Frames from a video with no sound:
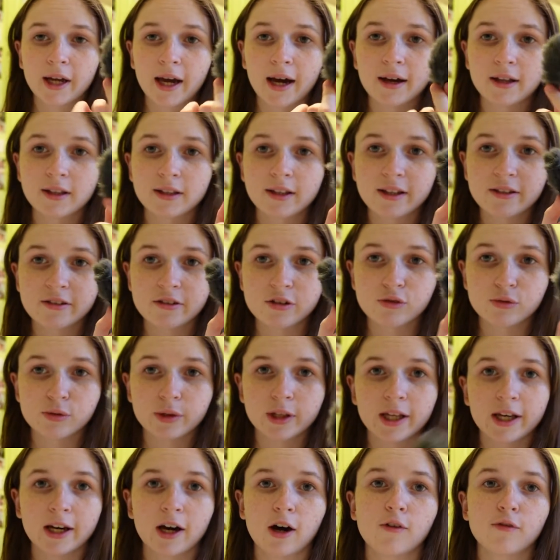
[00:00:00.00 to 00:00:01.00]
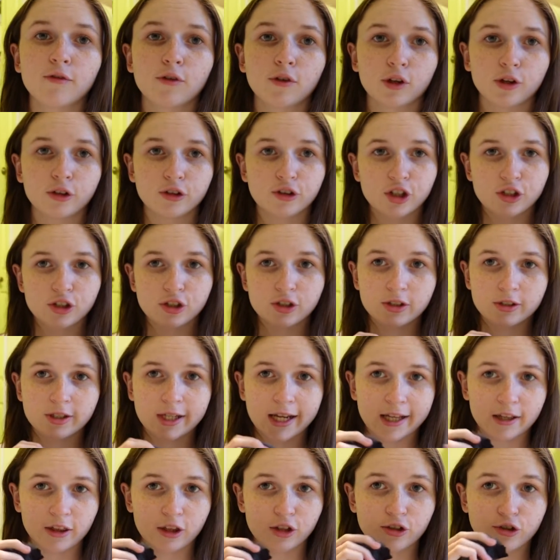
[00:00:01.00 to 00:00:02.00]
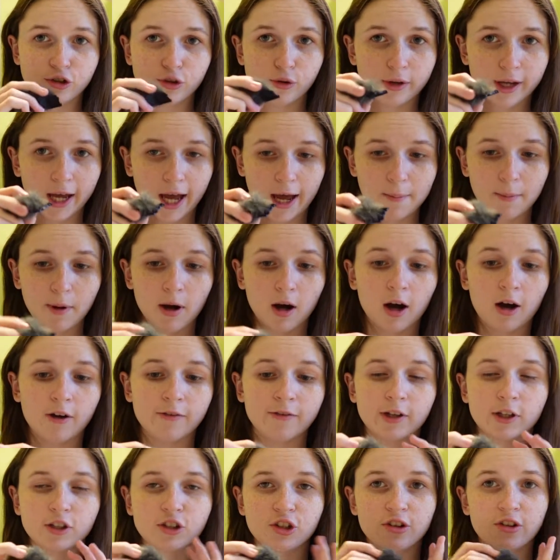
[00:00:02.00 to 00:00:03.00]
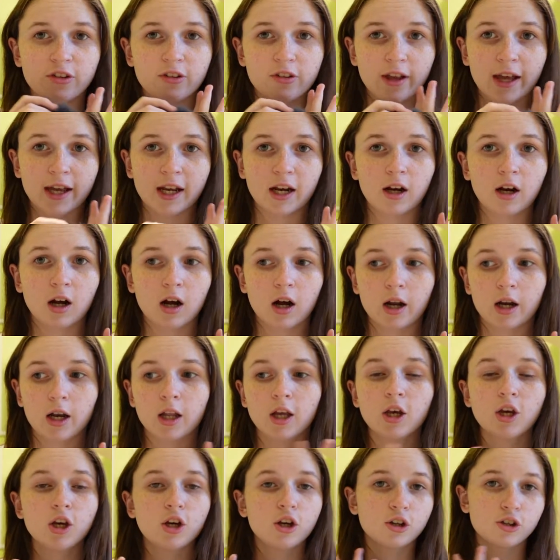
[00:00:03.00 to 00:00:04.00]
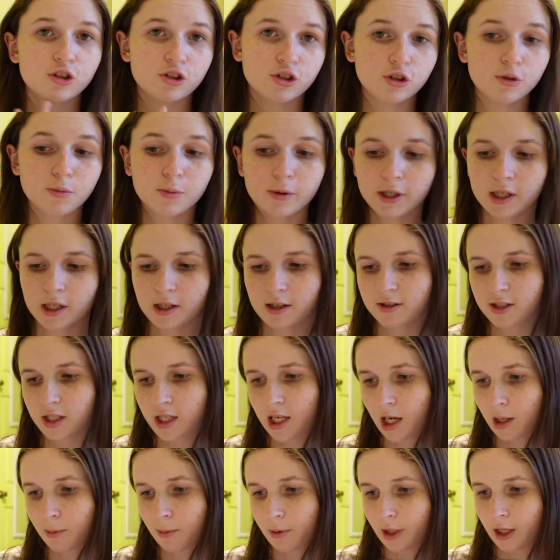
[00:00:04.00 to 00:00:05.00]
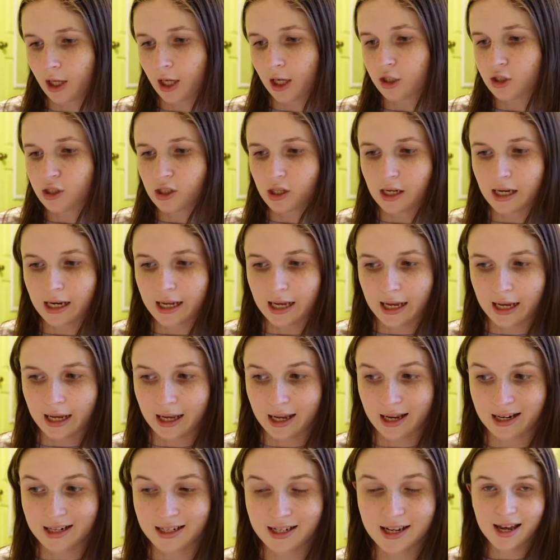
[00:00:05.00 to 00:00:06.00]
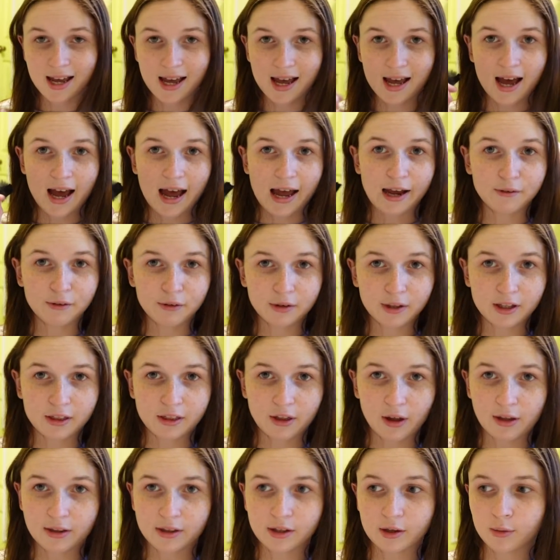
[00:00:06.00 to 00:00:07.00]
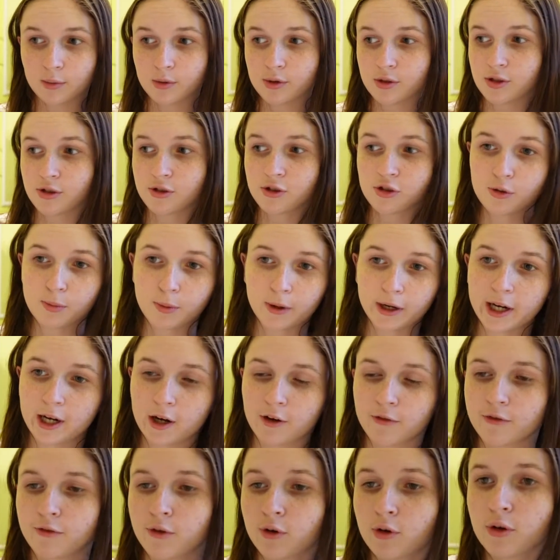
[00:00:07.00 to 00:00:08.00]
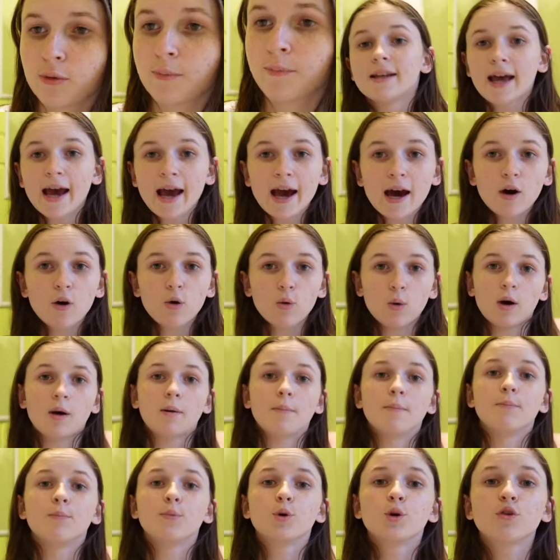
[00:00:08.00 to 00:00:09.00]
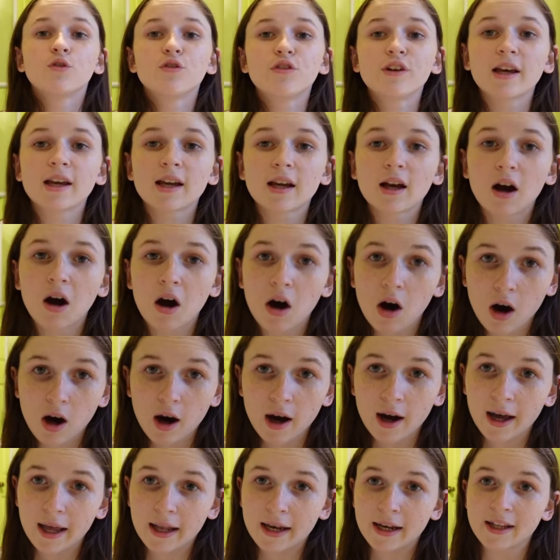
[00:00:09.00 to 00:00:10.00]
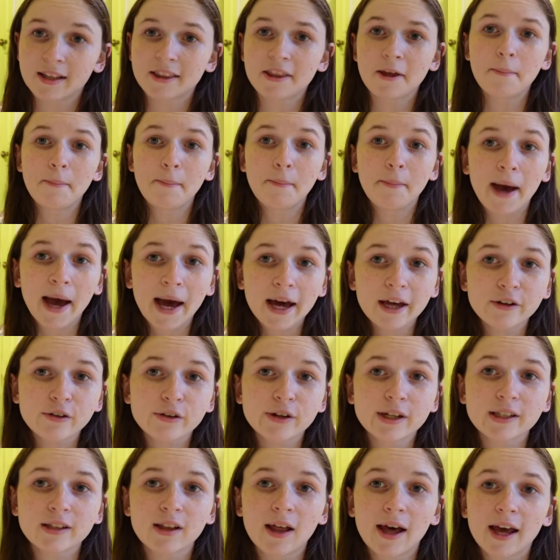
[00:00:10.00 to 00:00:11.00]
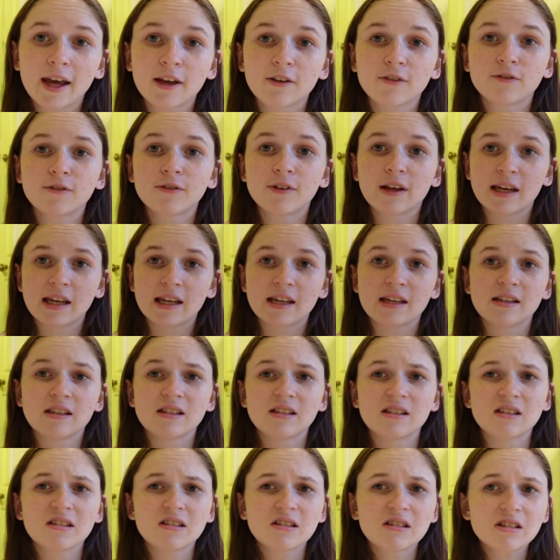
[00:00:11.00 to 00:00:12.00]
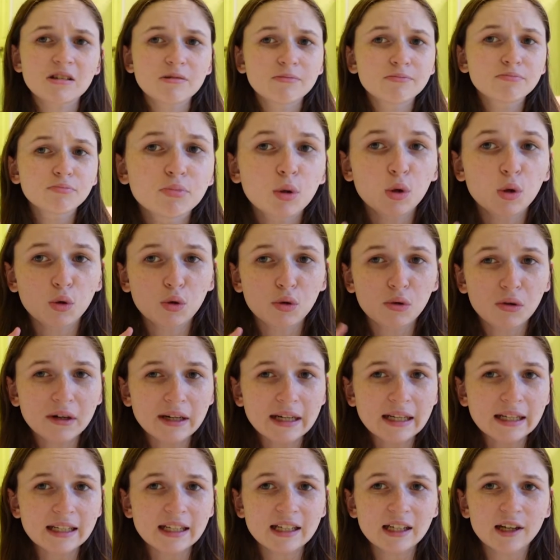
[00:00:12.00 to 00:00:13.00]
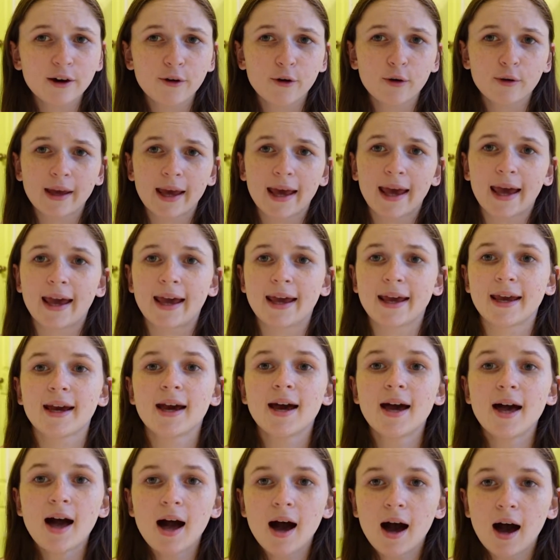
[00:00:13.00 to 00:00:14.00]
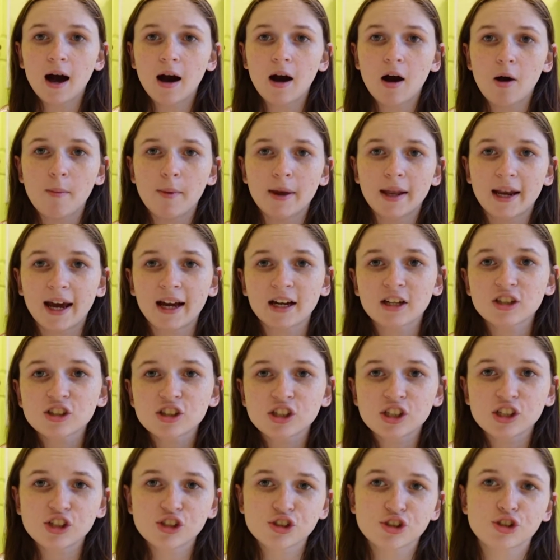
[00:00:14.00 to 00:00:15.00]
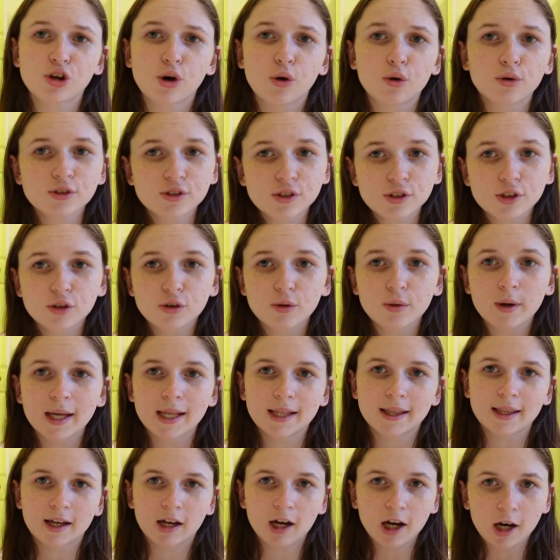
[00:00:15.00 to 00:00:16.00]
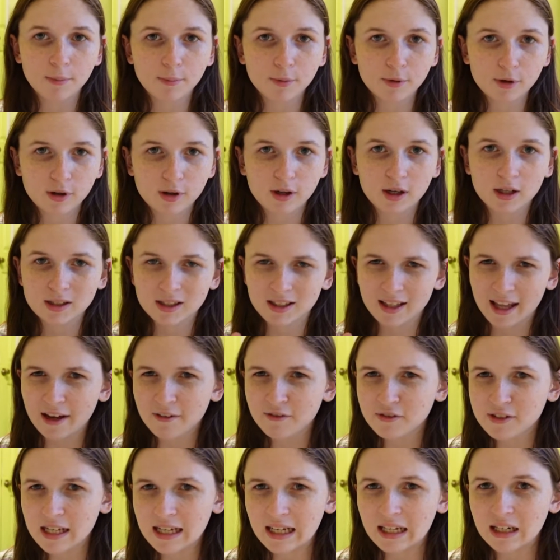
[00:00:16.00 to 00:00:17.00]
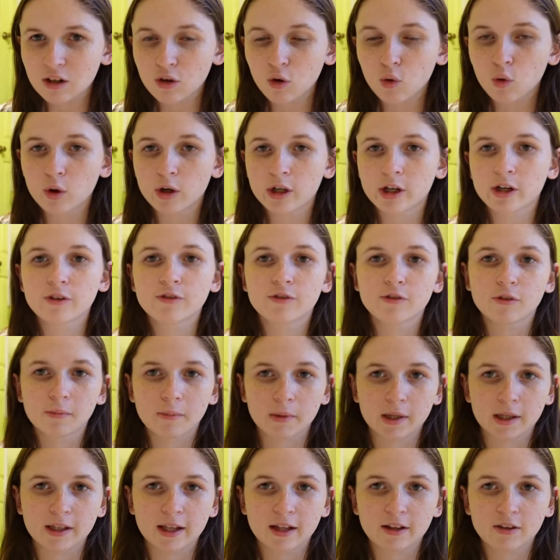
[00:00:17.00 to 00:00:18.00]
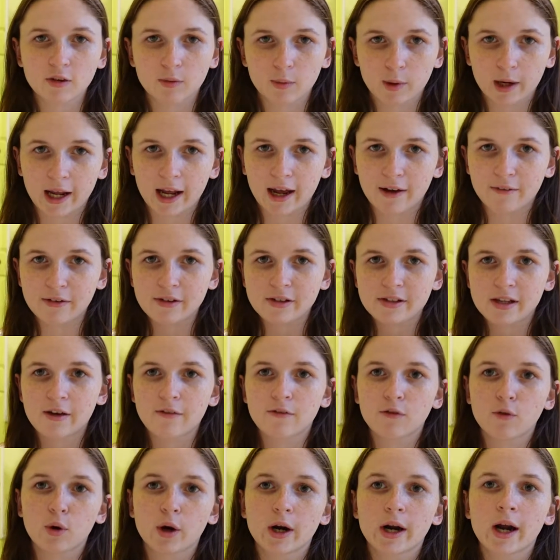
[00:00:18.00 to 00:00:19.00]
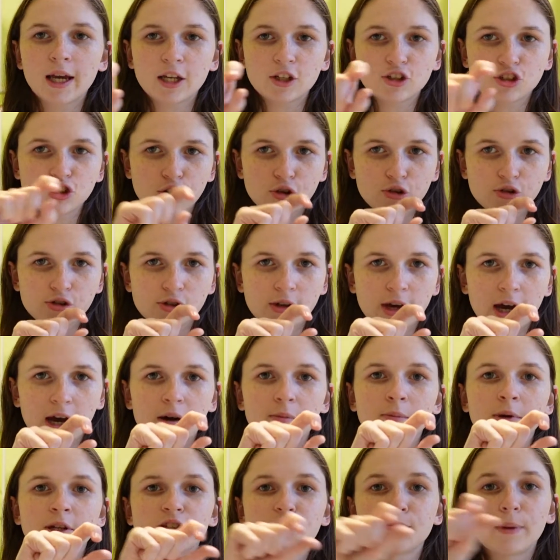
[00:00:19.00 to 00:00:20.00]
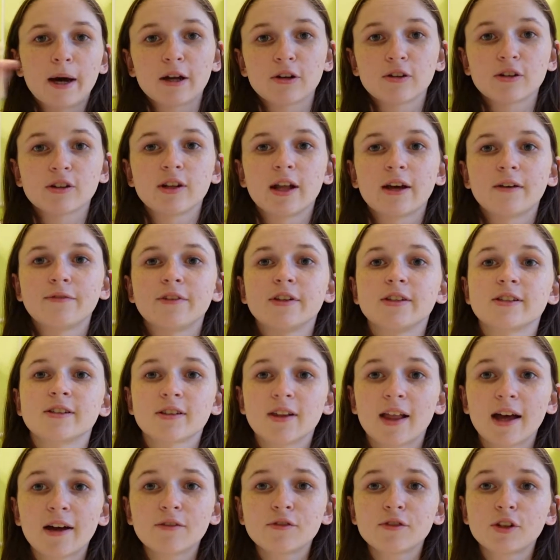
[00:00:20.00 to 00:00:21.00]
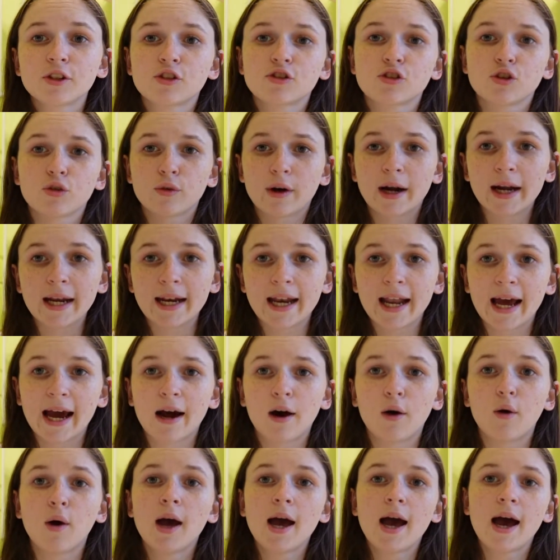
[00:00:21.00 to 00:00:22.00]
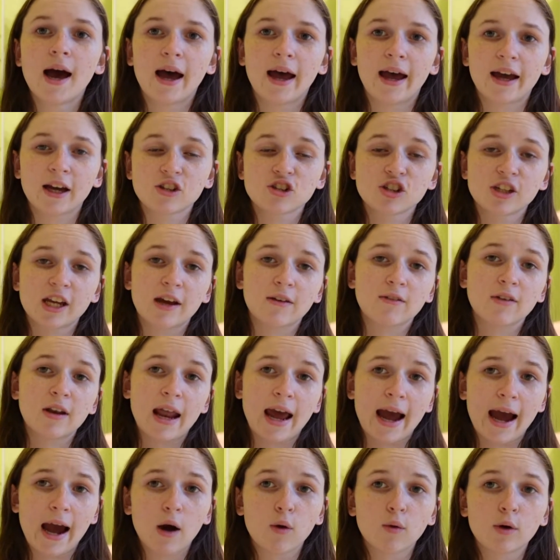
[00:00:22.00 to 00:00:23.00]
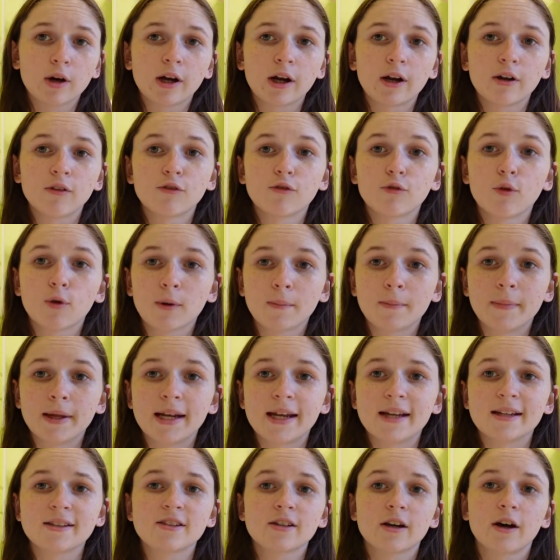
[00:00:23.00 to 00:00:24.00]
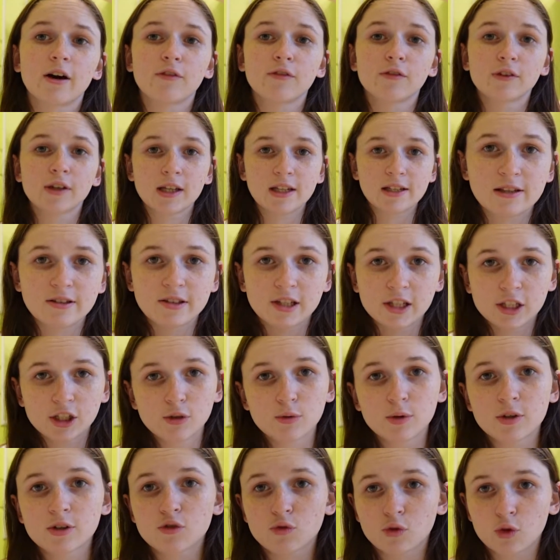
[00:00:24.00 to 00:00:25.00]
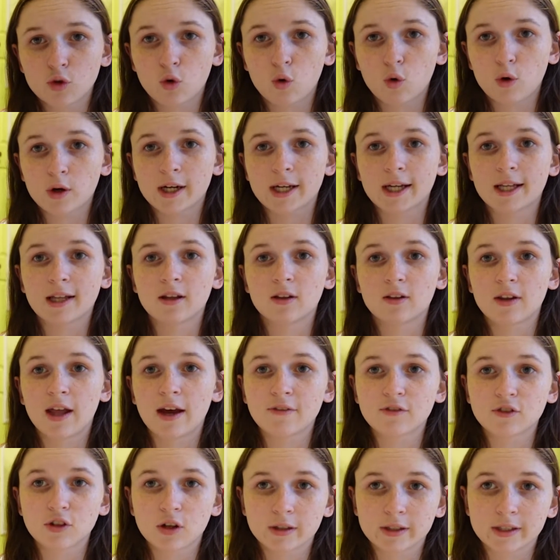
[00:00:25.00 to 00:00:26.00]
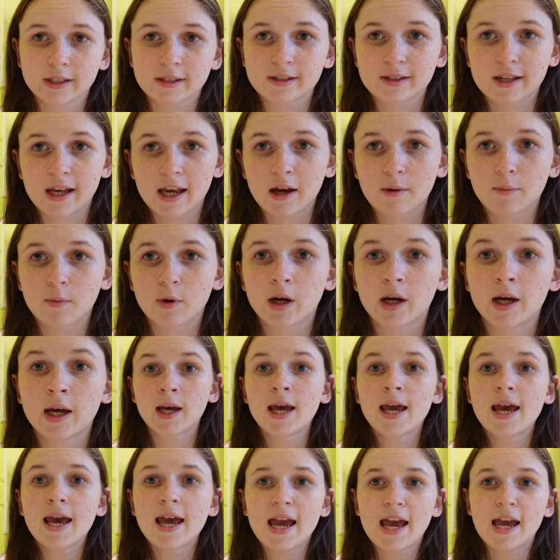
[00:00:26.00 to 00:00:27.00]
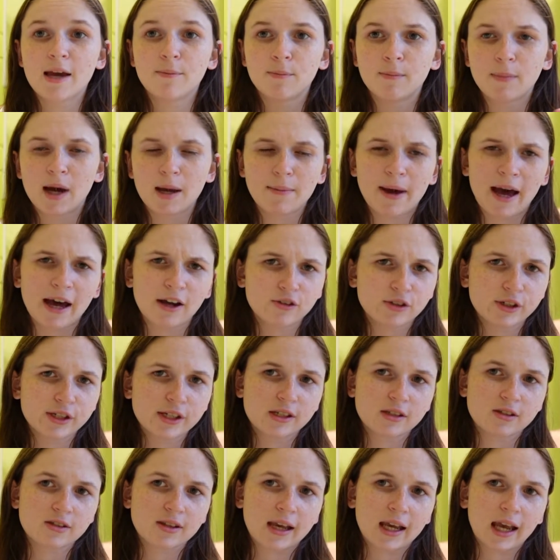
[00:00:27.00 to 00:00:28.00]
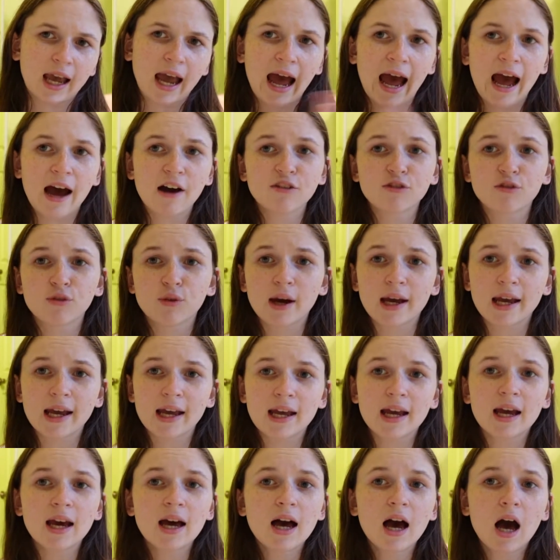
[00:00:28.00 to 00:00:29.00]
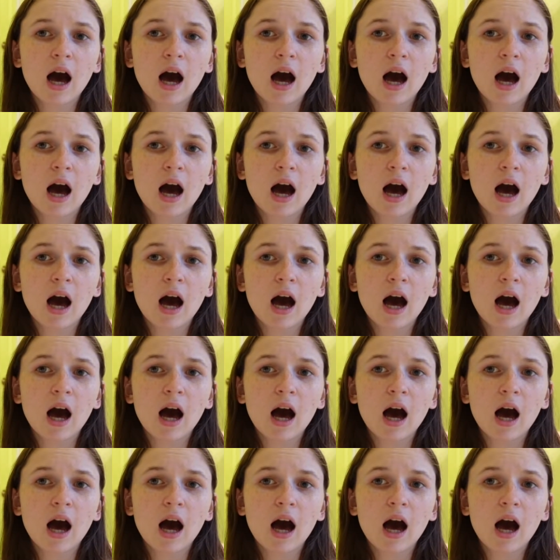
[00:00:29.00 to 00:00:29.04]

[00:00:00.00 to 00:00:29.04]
yeah, this is really helpful. You just take the shoe cap off and just slide it on. Super easy application, and I really thought that was super helpful. Now, moving on, the battery life is pretty okay. It actually shows you in the upper left hand corner. For me, that's what I have it set for. It shows you how much battery life is left. So right now I actually have 1 hour and 4 minutes of continuous recording left on this camera, and my battery is halfway